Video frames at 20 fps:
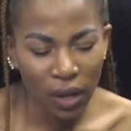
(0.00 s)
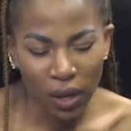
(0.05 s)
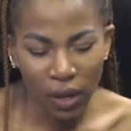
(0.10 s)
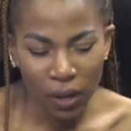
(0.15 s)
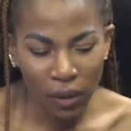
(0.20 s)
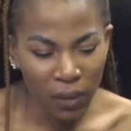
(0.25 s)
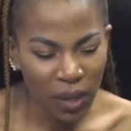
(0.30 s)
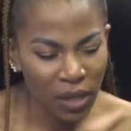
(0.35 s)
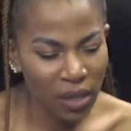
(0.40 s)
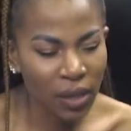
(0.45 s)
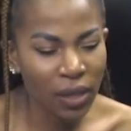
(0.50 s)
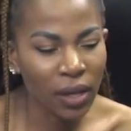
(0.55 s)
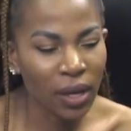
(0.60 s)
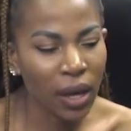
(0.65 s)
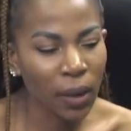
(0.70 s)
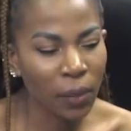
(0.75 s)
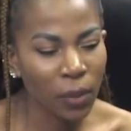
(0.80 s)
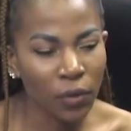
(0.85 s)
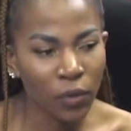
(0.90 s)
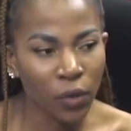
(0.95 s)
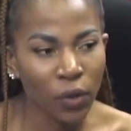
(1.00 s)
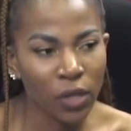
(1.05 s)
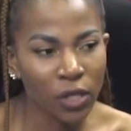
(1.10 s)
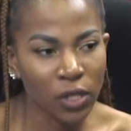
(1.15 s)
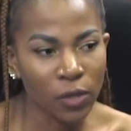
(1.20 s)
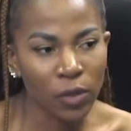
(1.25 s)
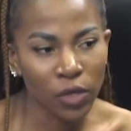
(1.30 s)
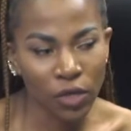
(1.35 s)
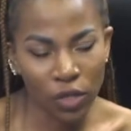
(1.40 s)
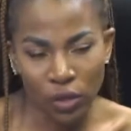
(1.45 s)
And then there are a couple more
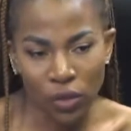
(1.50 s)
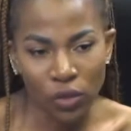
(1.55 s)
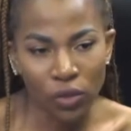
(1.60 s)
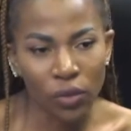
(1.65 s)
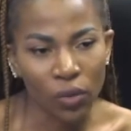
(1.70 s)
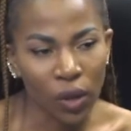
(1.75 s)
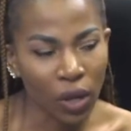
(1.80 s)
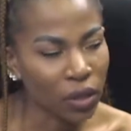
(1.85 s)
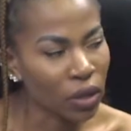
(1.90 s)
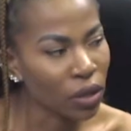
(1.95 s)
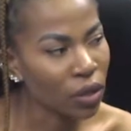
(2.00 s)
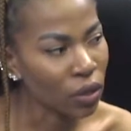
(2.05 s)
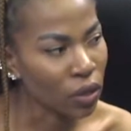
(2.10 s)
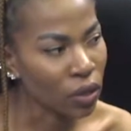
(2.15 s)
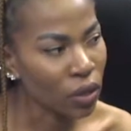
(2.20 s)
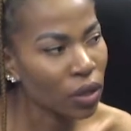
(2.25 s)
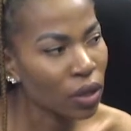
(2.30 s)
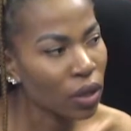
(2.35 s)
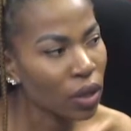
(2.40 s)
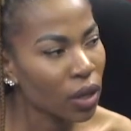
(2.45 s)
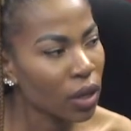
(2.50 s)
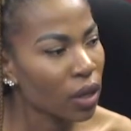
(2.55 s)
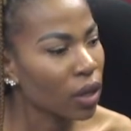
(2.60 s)
exhibitions throughout the year.